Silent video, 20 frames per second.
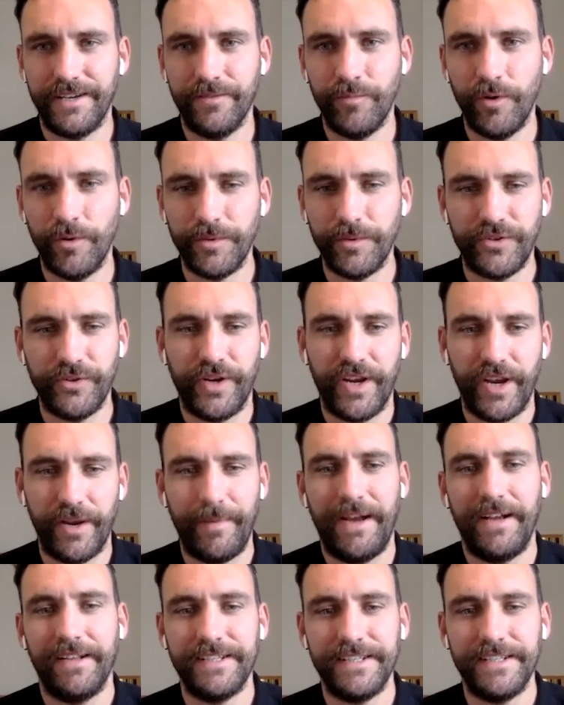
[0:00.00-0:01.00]
And what we're talking
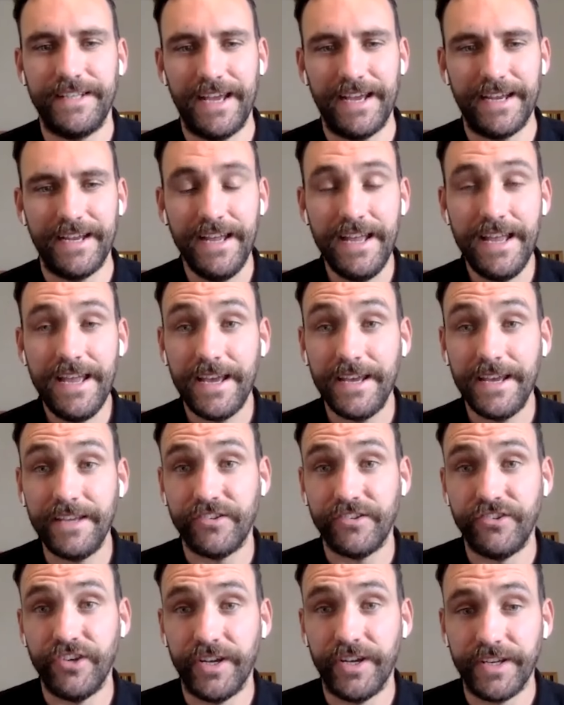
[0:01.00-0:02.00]
about today is a
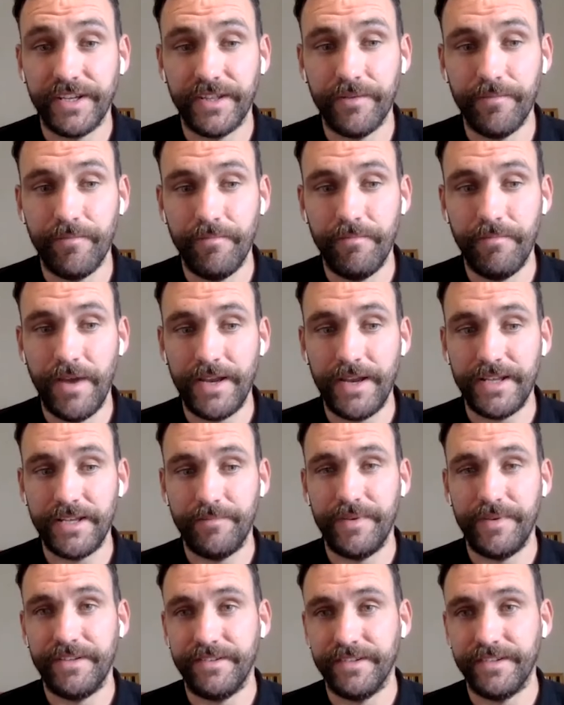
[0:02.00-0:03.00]
journey that many
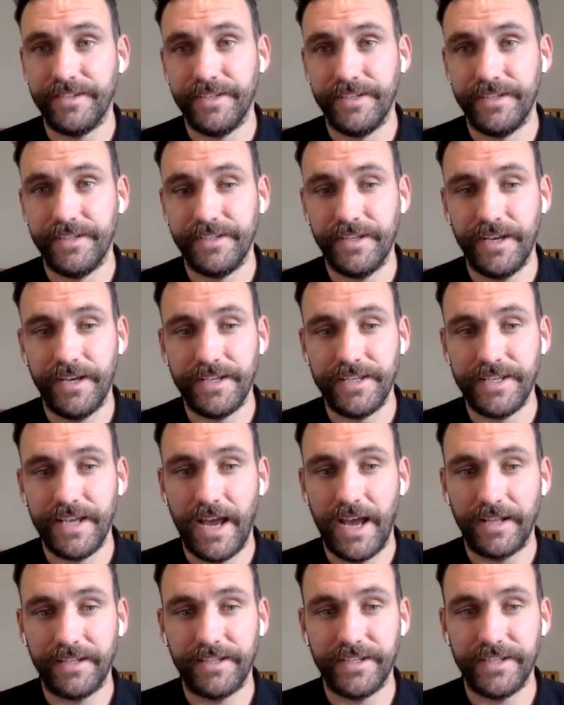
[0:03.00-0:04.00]
businesses are
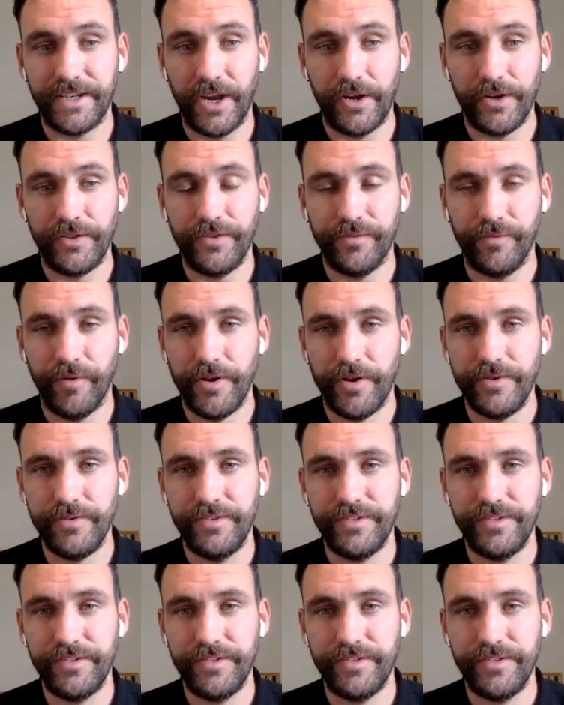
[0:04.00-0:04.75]
yet to go through.